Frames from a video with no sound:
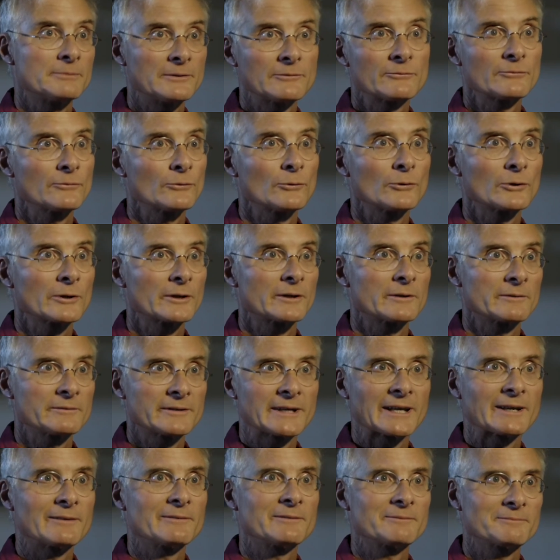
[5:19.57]
before
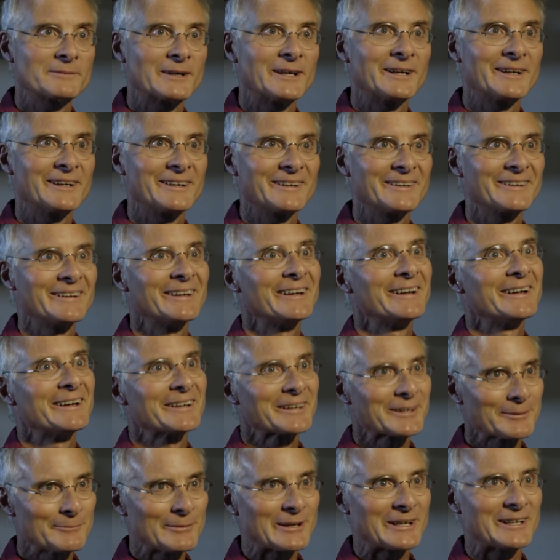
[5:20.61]
they
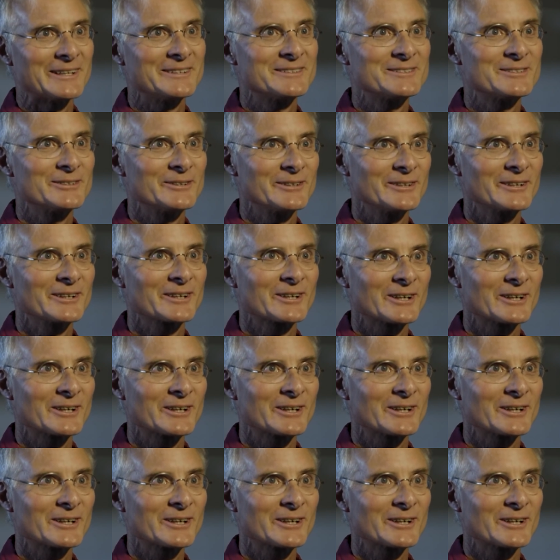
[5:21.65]
committed to the